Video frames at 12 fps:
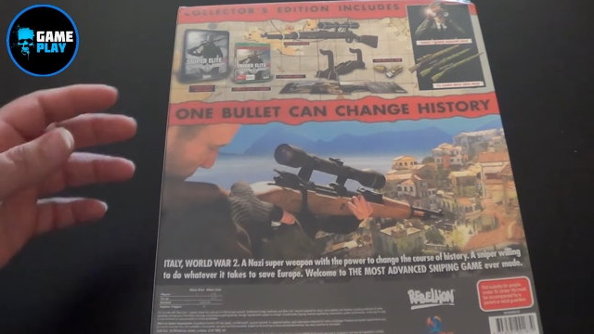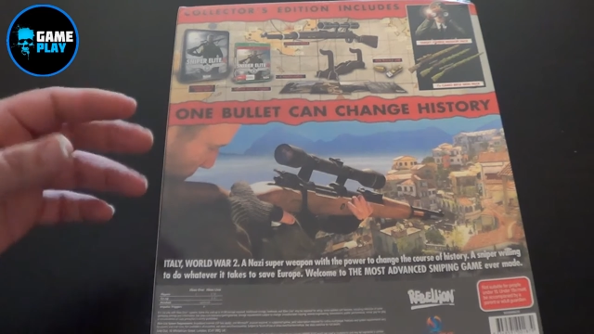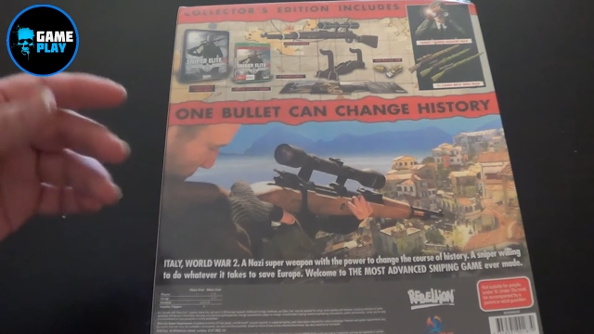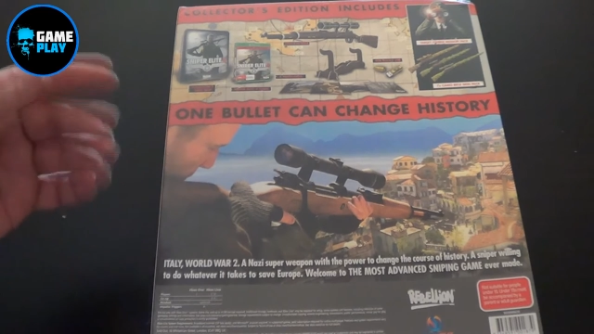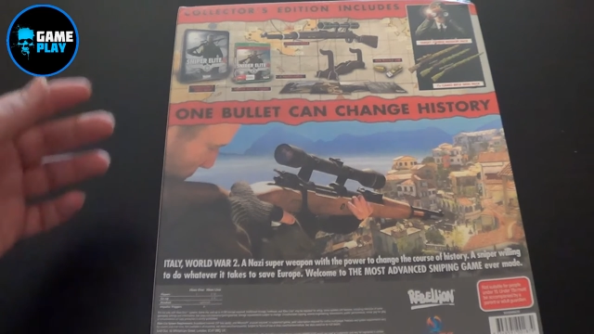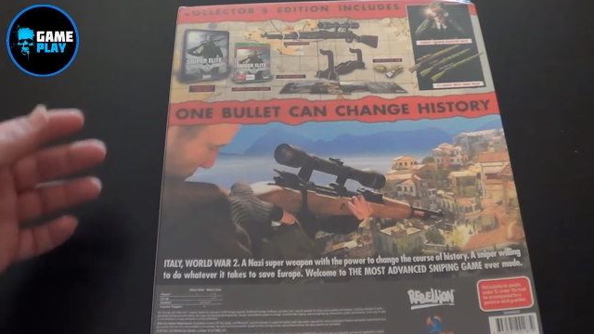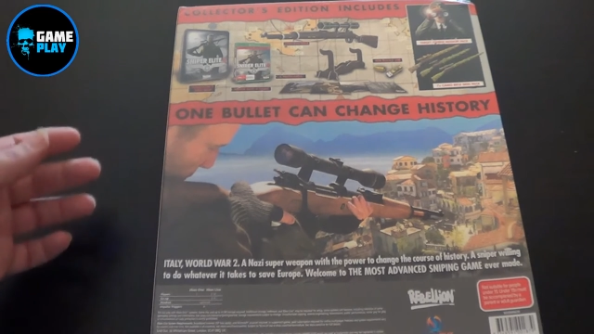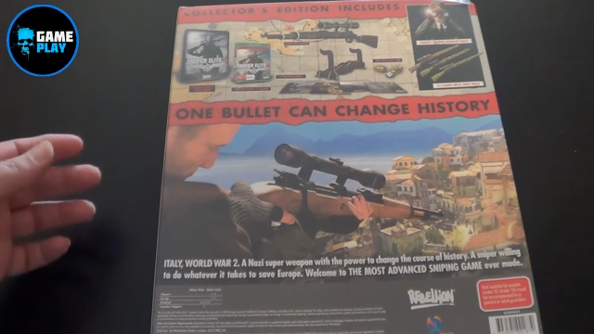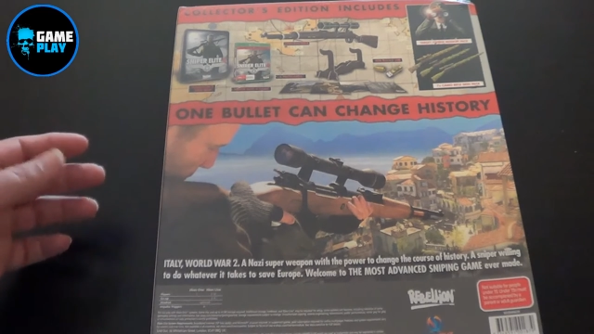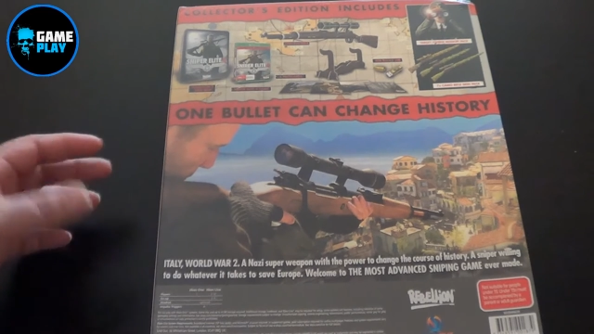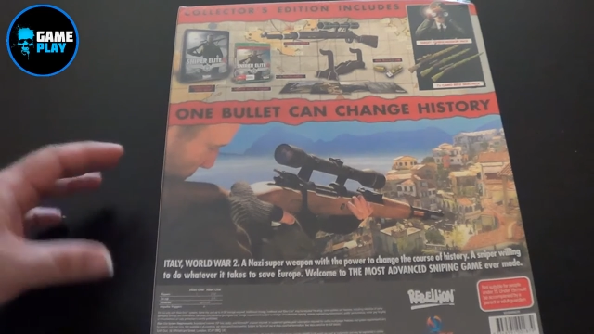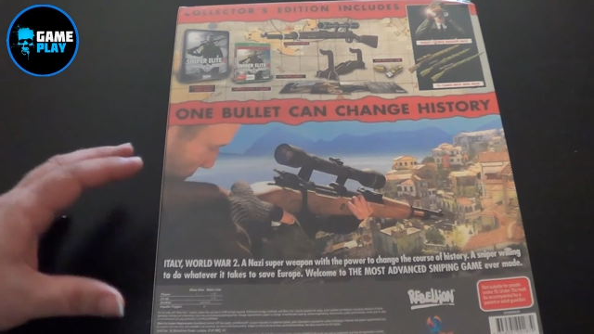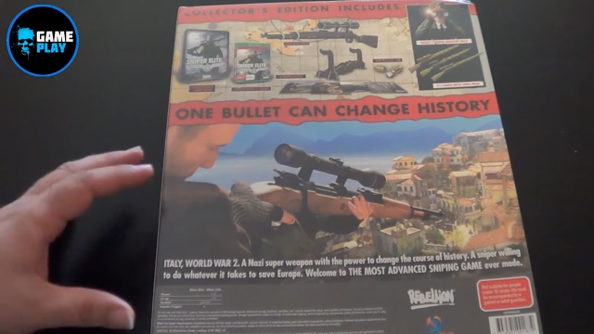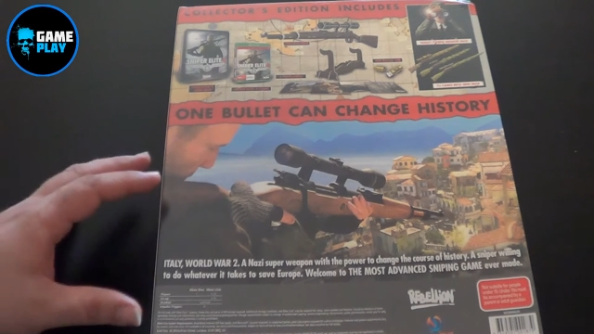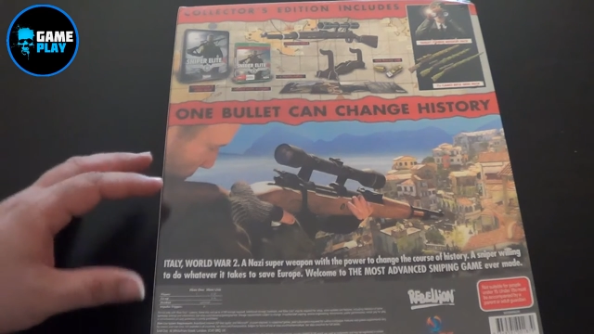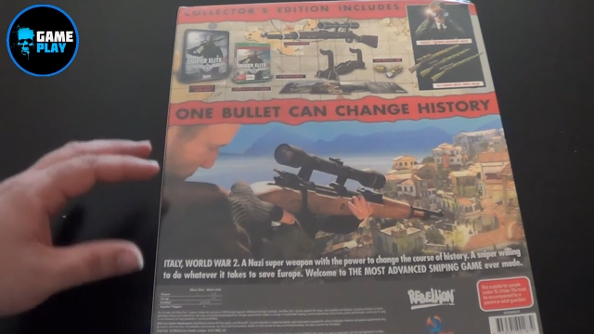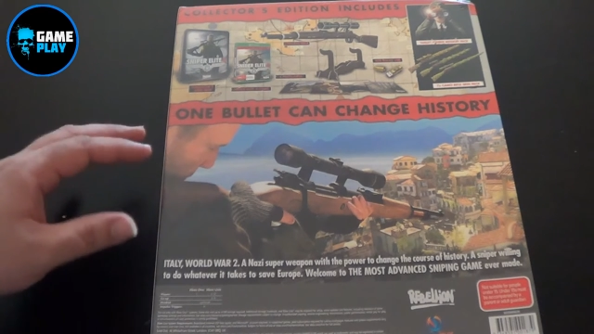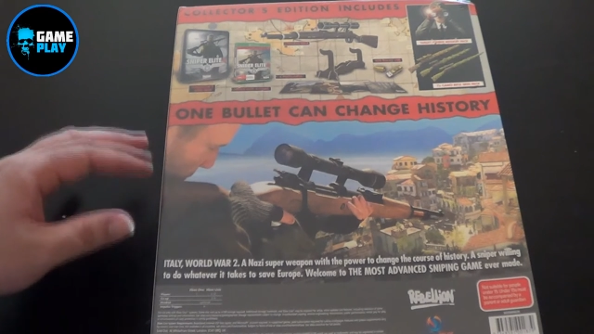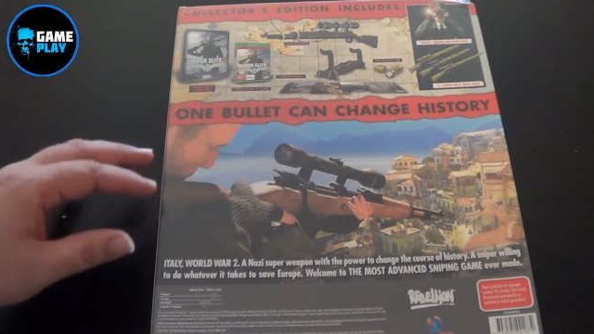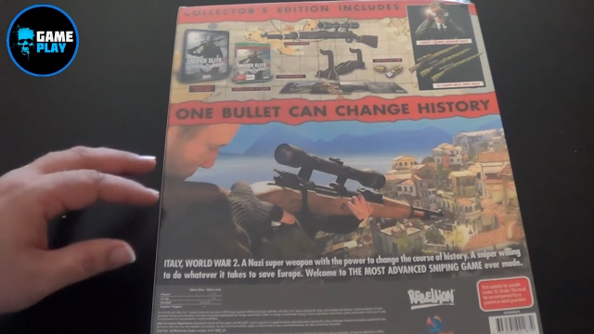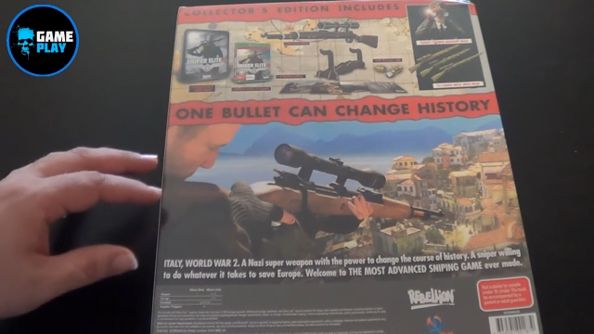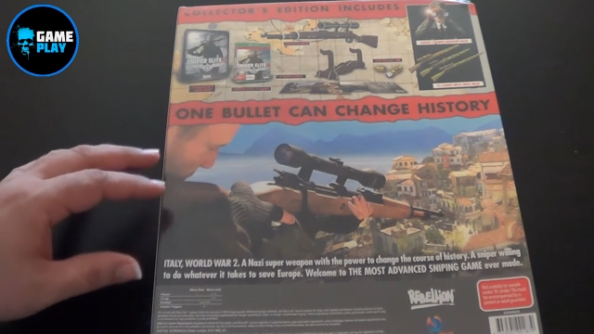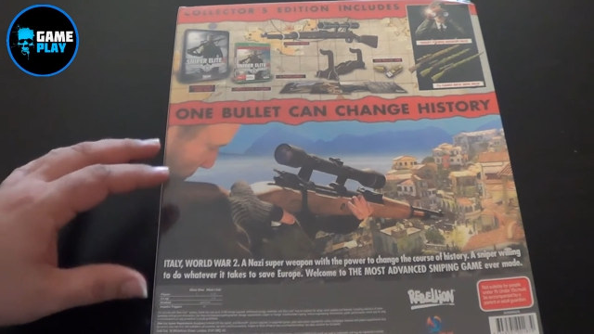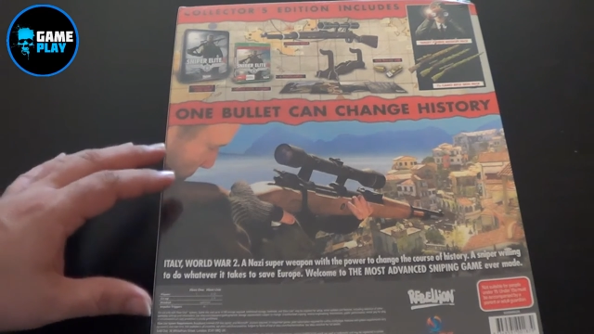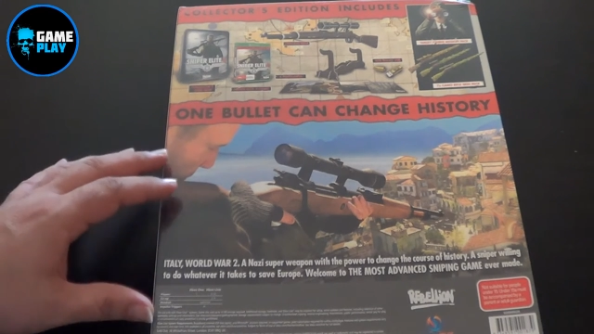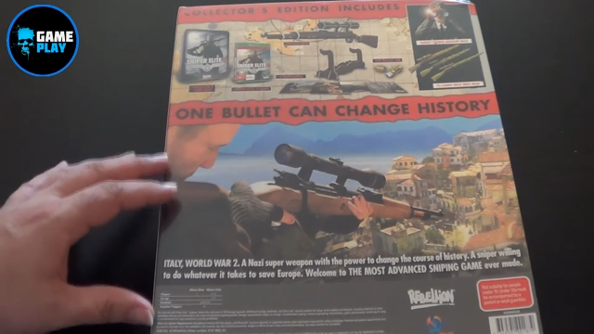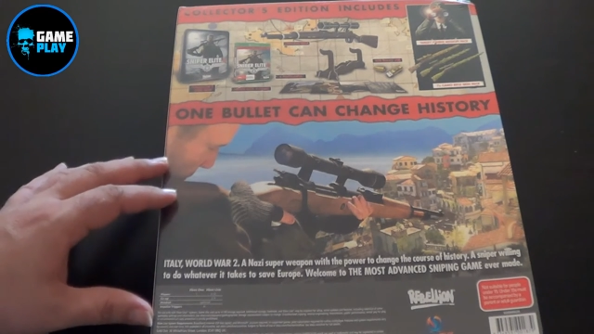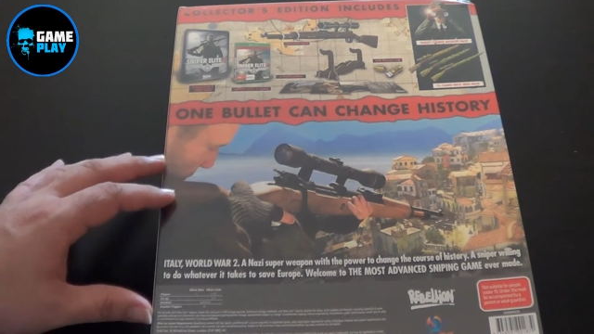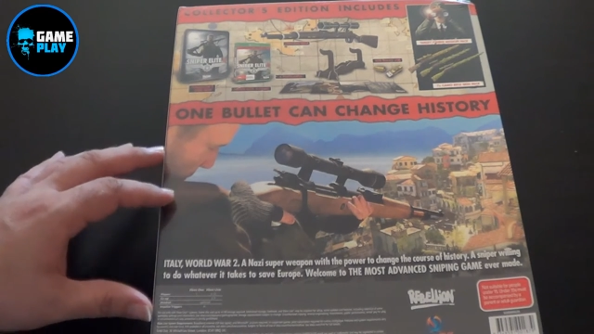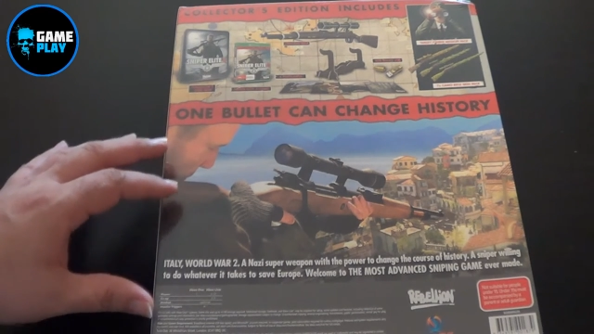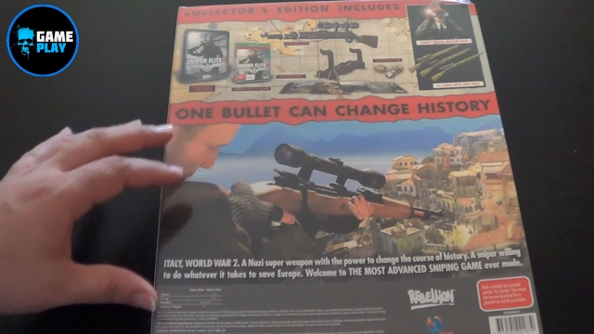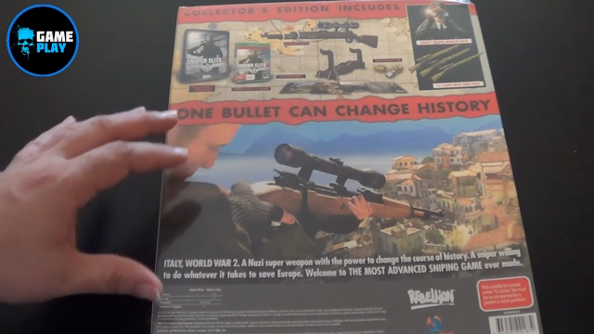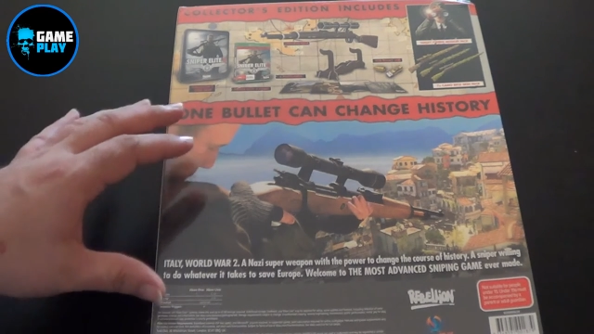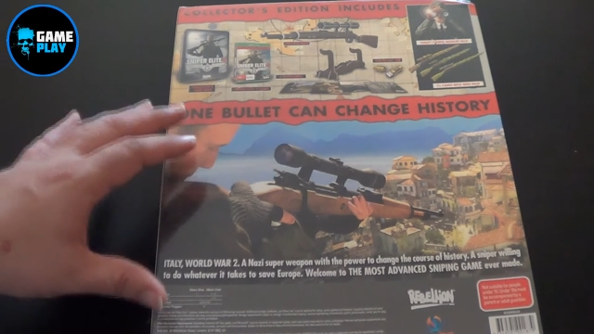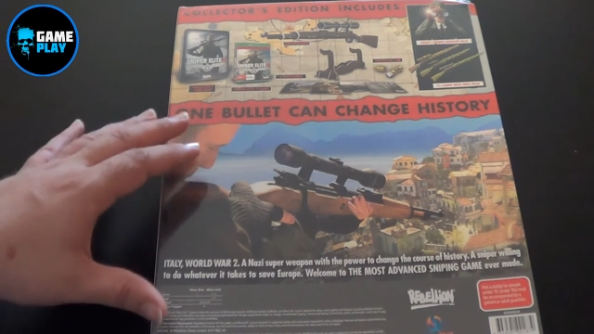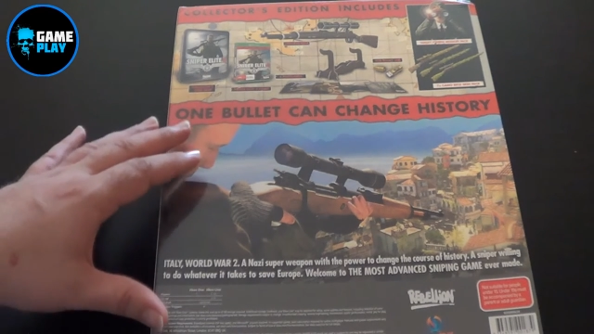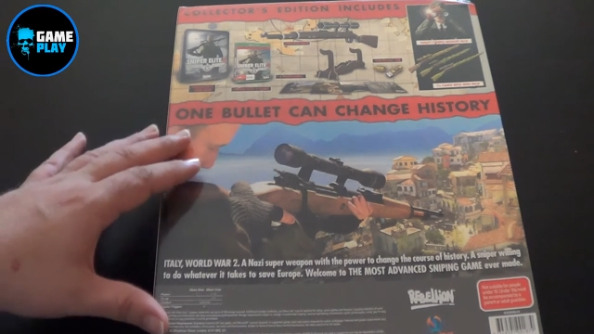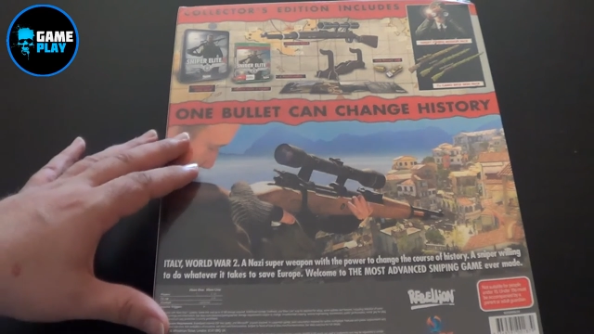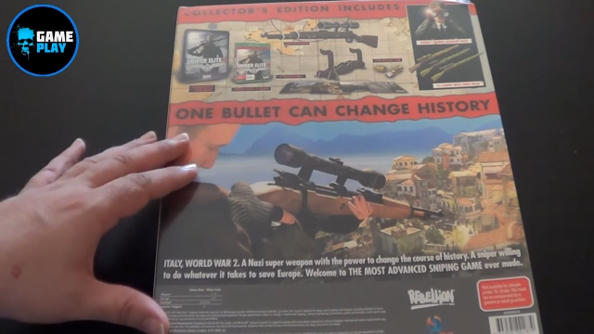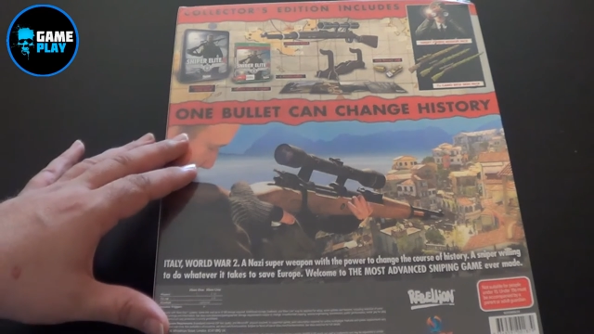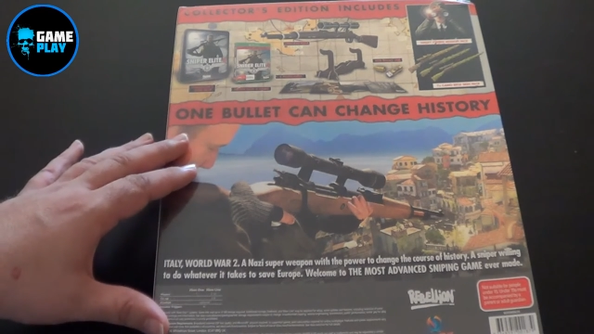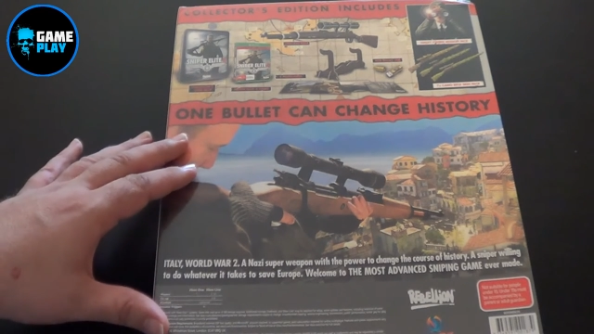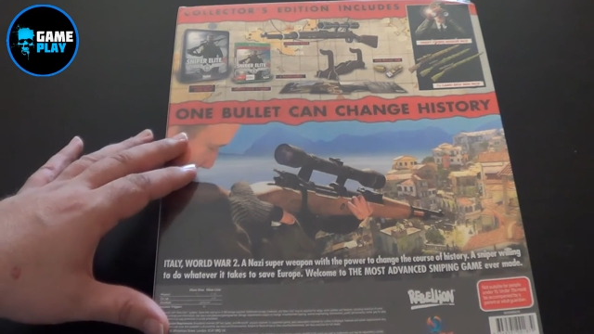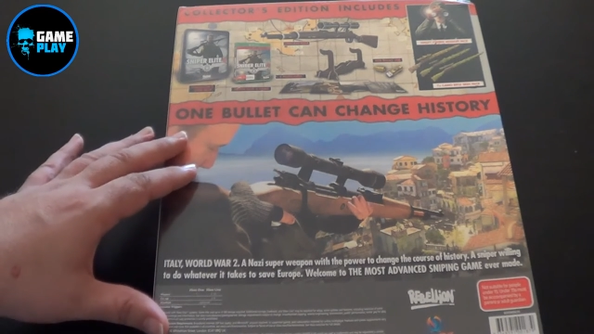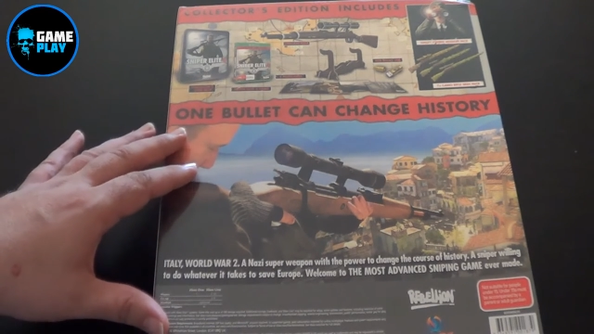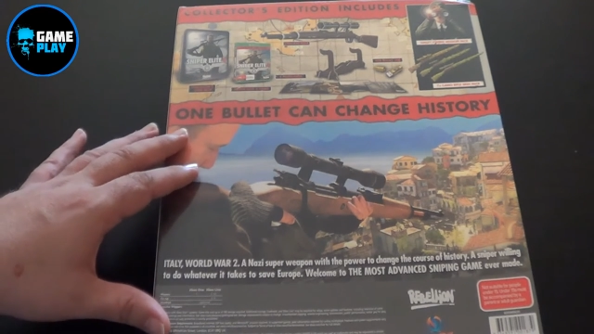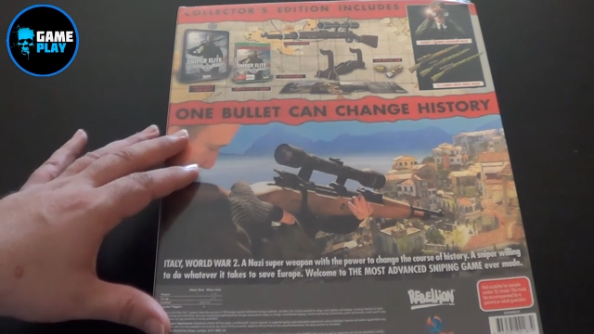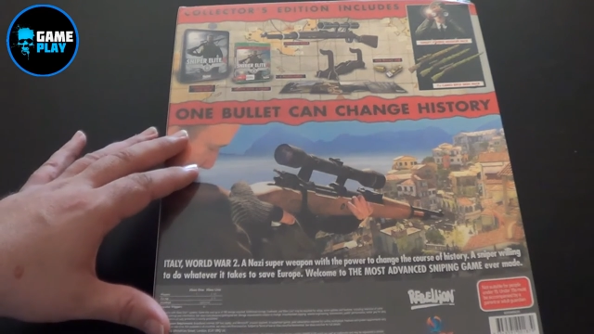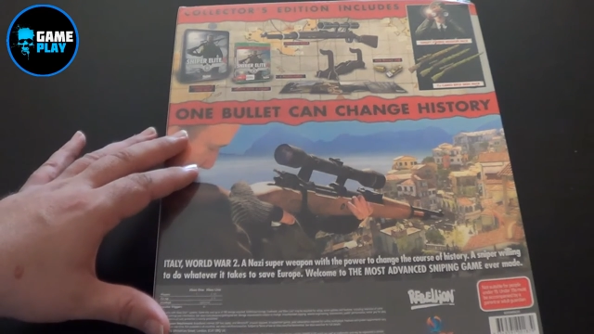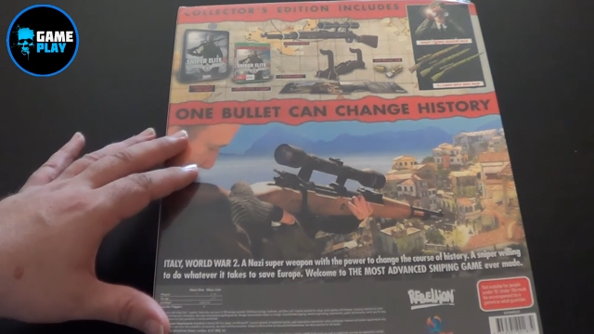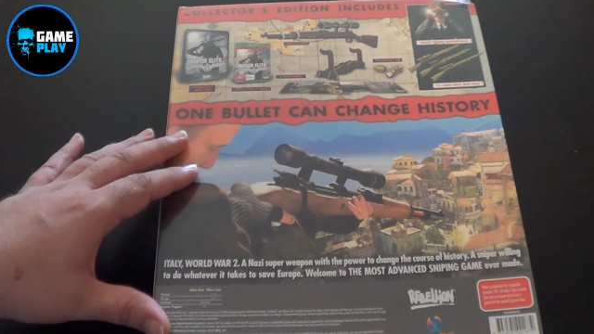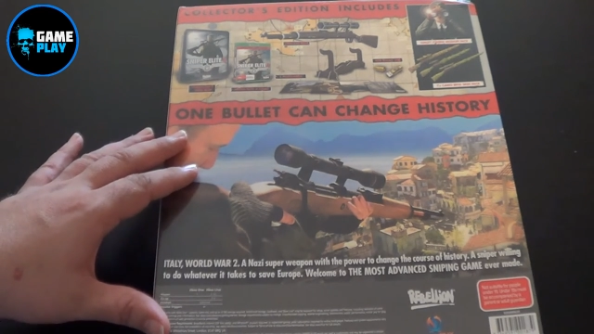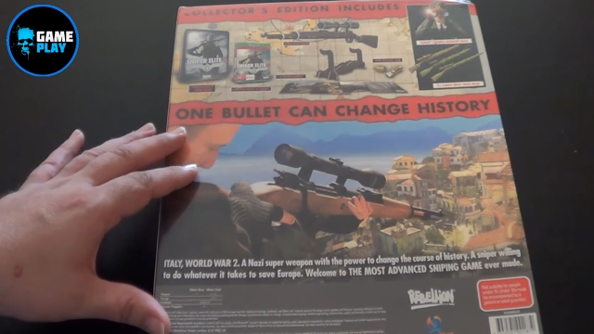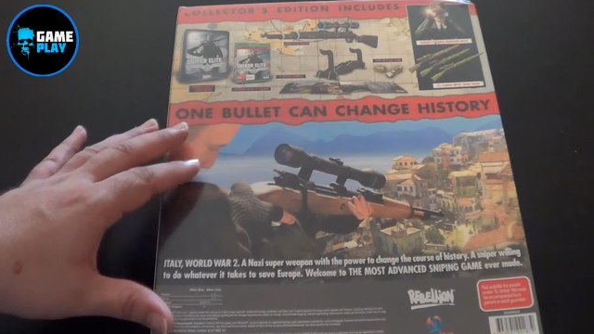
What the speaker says: Nobody's mouth can be seen.